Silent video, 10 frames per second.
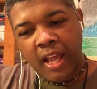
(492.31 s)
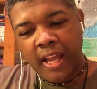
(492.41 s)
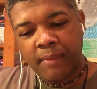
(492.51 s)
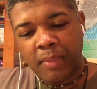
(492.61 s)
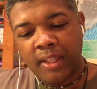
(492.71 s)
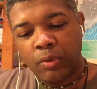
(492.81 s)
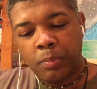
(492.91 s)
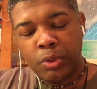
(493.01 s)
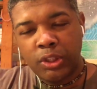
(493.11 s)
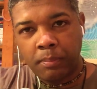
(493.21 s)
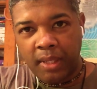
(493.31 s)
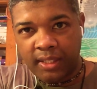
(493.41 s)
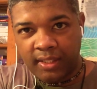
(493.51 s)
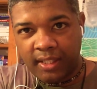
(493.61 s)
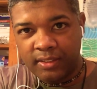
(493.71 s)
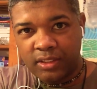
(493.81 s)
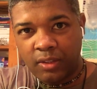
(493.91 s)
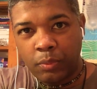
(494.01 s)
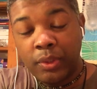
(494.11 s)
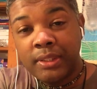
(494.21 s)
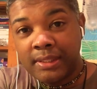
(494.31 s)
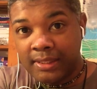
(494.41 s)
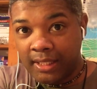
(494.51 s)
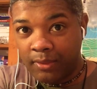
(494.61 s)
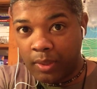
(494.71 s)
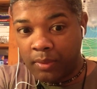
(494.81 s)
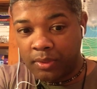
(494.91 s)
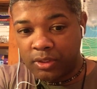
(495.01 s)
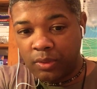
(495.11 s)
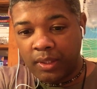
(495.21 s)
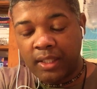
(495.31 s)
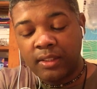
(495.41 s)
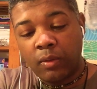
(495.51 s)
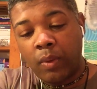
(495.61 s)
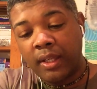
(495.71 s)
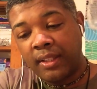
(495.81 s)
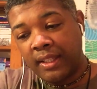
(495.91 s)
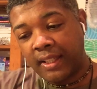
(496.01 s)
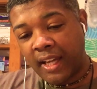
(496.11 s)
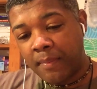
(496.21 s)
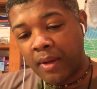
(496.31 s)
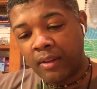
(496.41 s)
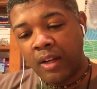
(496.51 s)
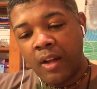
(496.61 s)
and but then we push it back again, so I wouldn't see what he was doing until one day he came out,